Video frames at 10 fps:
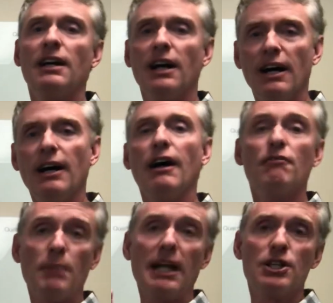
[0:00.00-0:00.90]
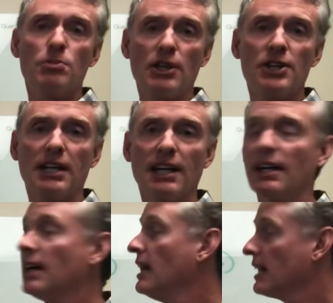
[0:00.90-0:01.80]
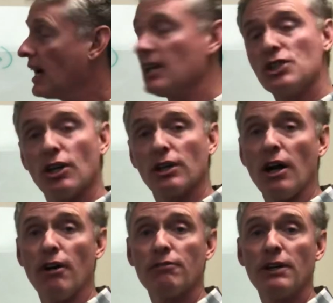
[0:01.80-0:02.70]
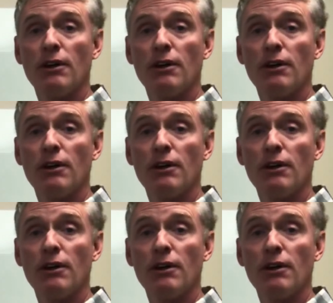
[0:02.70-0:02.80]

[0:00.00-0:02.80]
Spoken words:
of management thinking, kind of took off